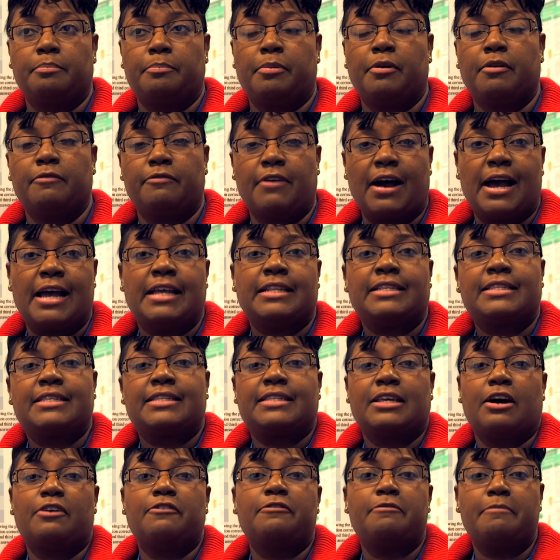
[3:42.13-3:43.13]
provide
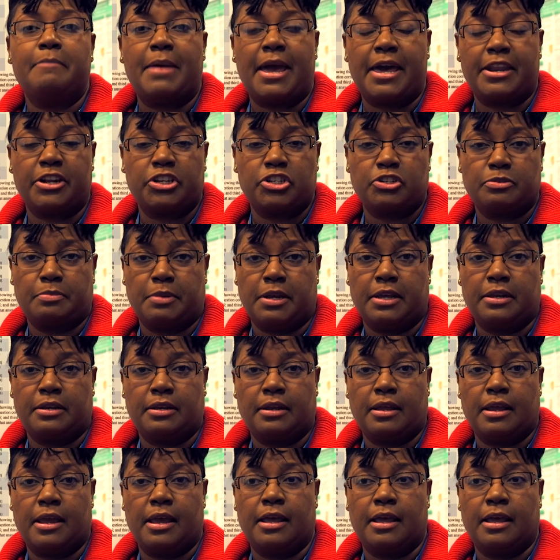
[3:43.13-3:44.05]
self-management